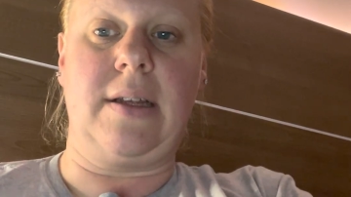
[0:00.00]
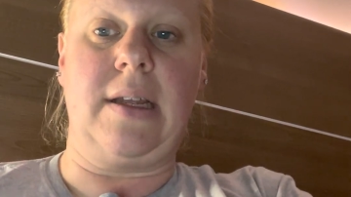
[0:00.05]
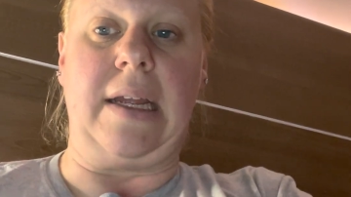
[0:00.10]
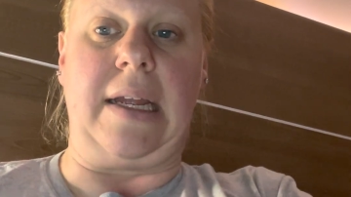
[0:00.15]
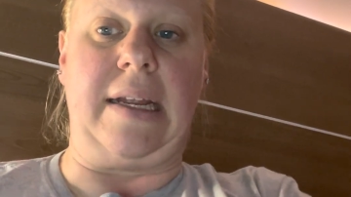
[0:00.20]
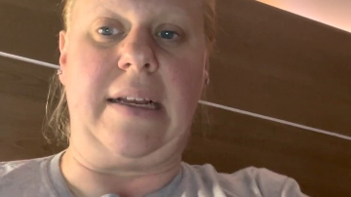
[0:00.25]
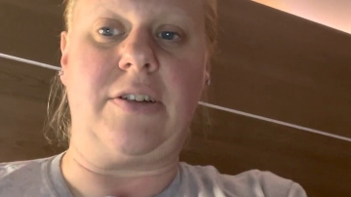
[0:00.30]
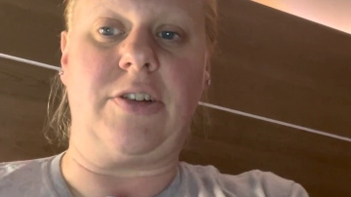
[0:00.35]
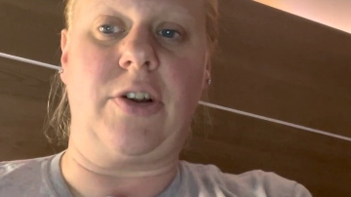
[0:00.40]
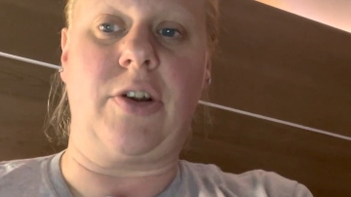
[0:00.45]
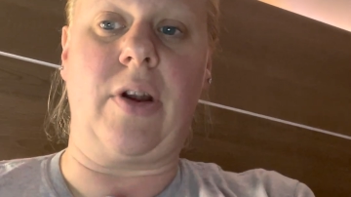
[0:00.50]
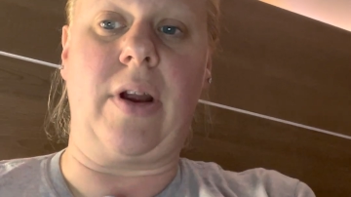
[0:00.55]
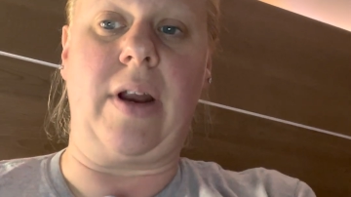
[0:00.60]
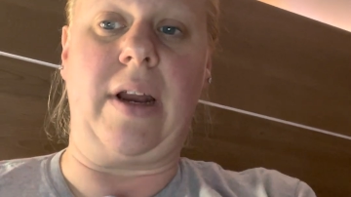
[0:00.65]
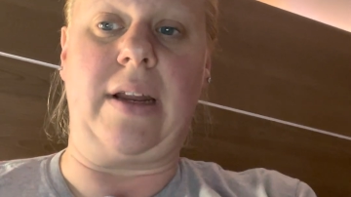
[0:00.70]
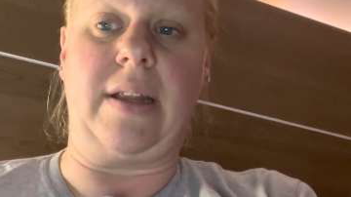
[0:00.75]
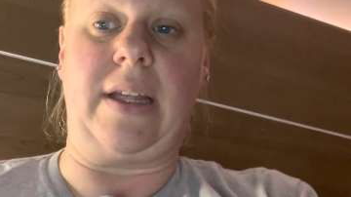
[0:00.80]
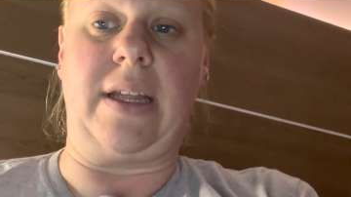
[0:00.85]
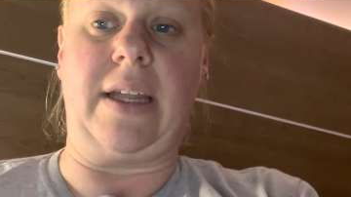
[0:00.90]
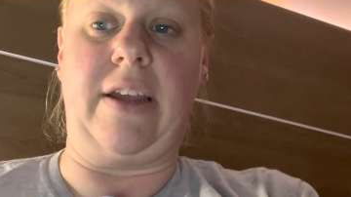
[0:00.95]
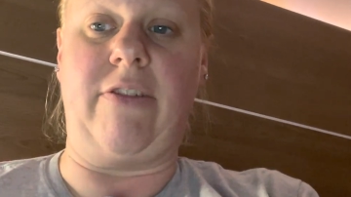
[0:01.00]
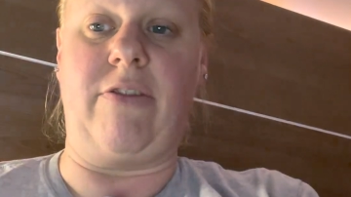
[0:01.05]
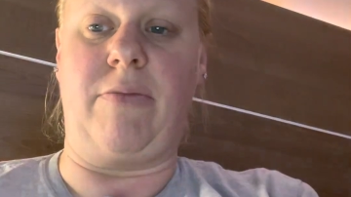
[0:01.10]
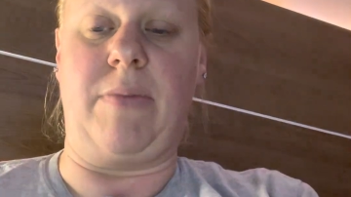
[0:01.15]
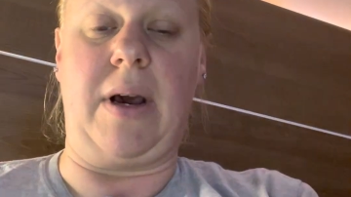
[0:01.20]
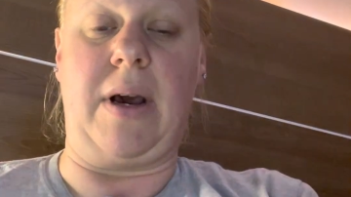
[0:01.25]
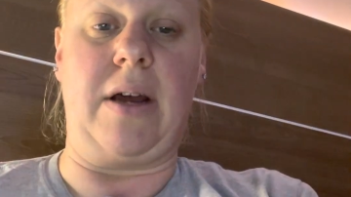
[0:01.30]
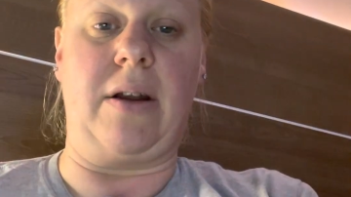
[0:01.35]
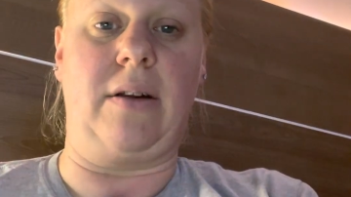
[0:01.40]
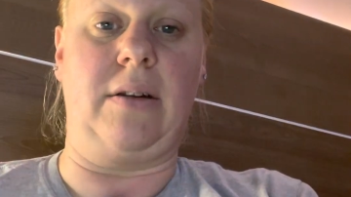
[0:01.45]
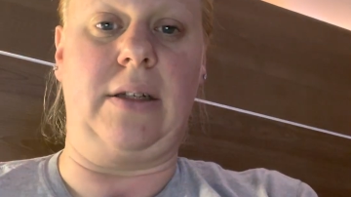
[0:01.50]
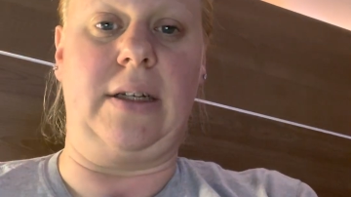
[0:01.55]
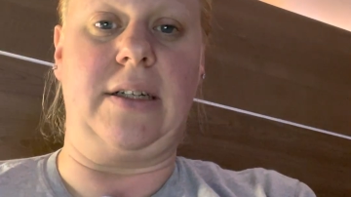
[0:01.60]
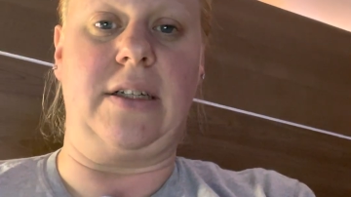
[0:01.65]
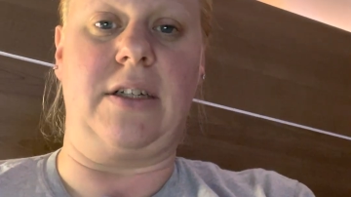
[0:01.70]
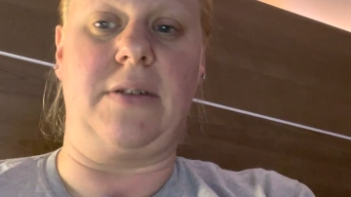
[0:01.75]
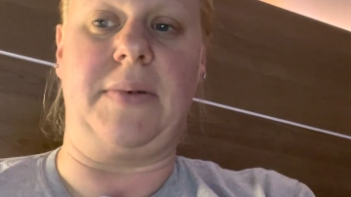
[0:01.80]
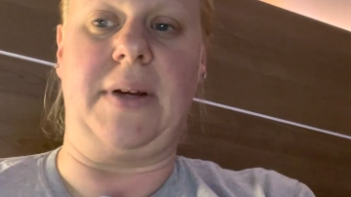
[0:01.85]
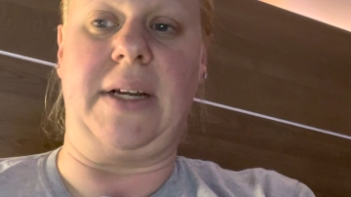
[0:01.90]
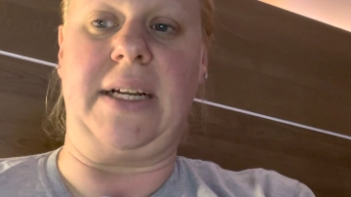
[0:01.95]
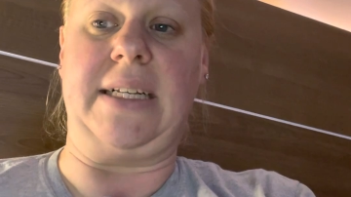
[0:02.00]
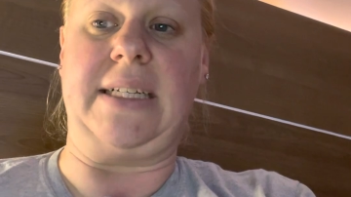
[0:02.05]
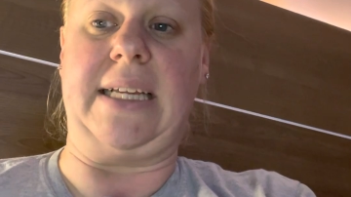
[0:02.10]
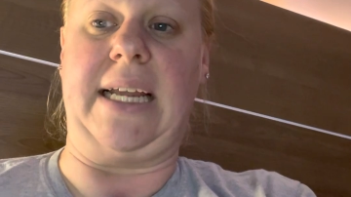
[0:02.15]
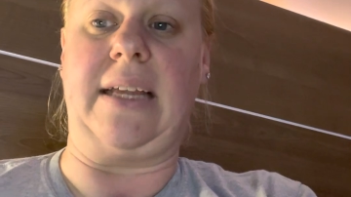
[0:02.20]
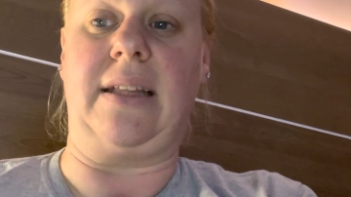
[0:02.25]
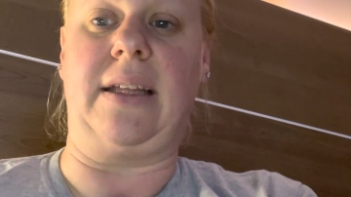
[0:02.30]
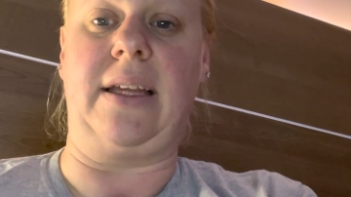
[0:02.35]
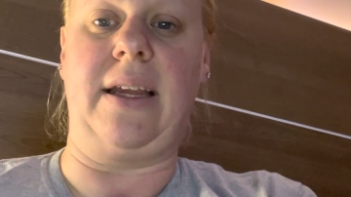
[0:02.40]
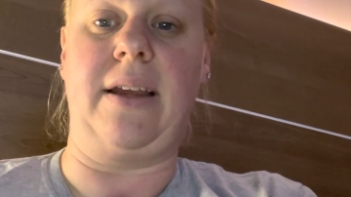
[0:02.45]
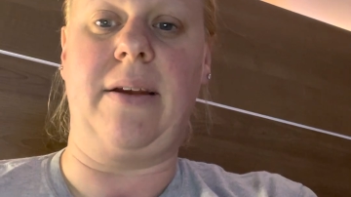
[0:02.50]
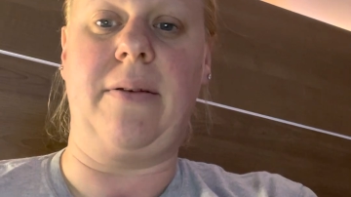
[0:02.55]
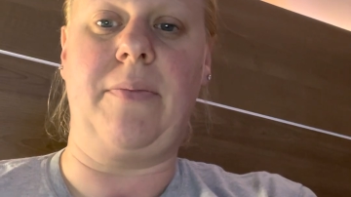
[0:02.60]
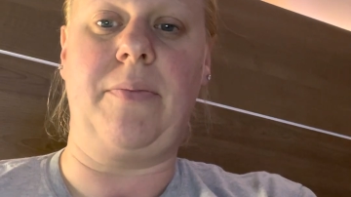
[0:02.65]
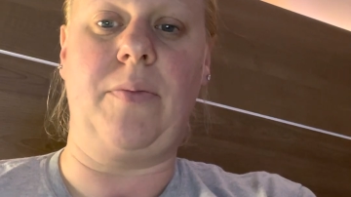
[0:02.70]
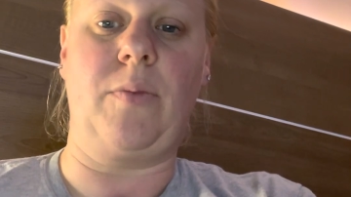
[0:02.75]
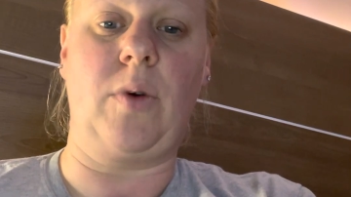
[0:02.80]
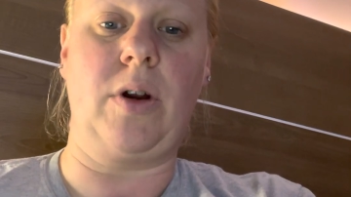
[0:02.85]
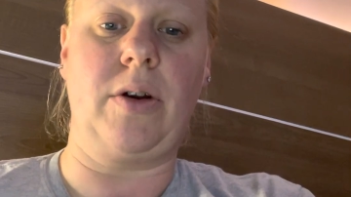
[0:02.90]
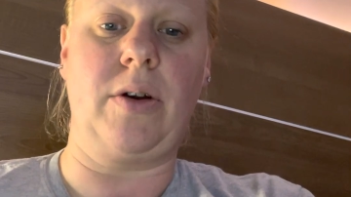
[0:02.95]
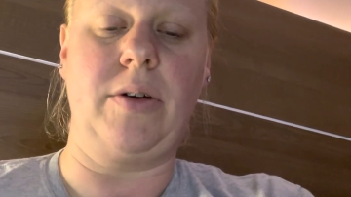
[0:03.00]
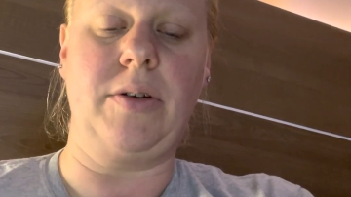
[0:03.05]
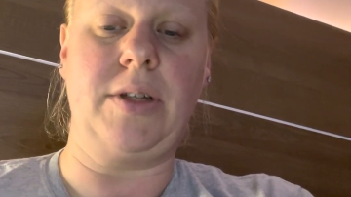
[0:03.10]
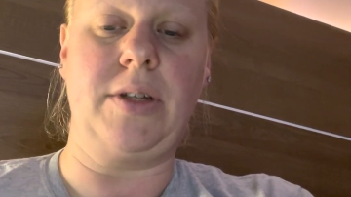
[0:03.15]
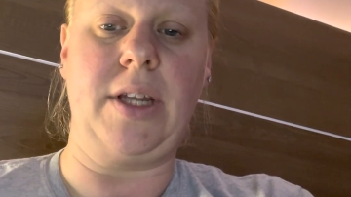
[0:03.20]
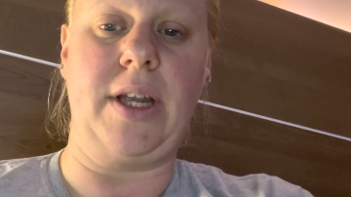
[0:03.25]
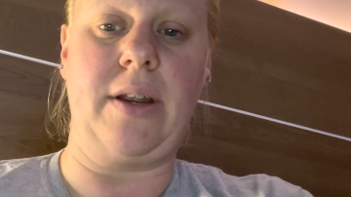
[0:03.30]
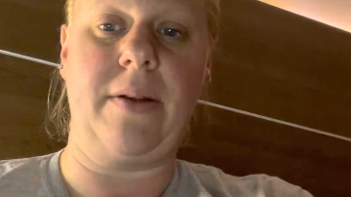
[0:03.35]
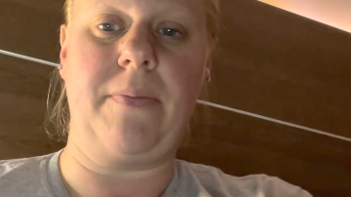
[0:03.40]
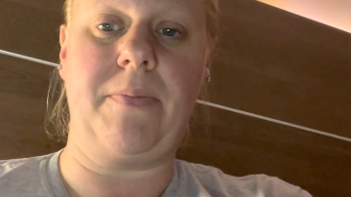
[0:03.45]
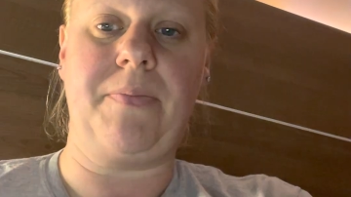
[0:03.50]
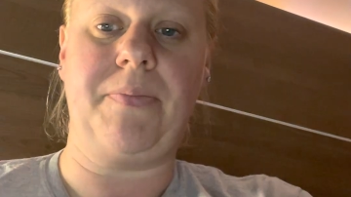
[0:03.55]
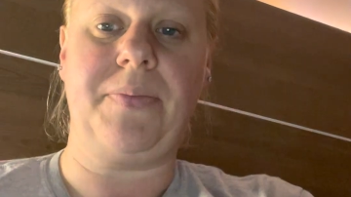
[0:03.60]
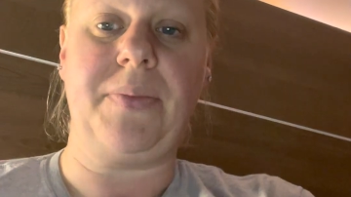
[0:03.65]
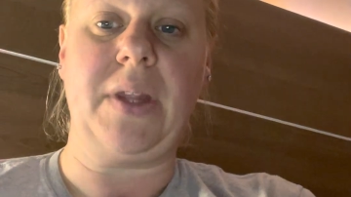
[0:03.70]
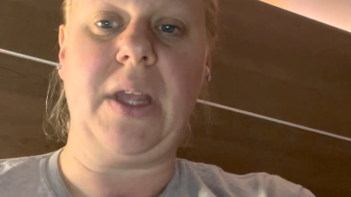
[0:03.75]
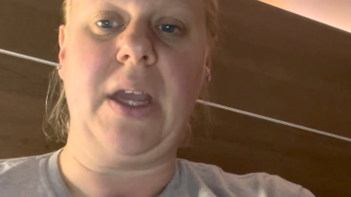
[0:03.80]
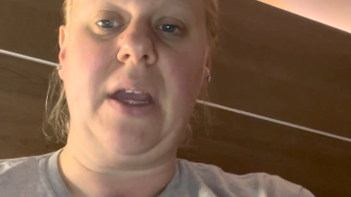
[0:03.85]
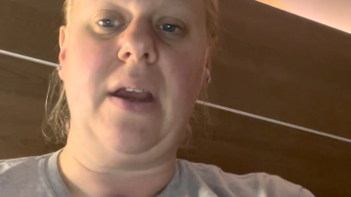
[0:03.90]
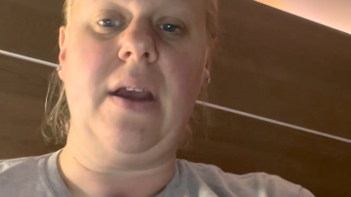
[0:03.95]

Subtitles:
integrating the GIVE model into my daily work routine.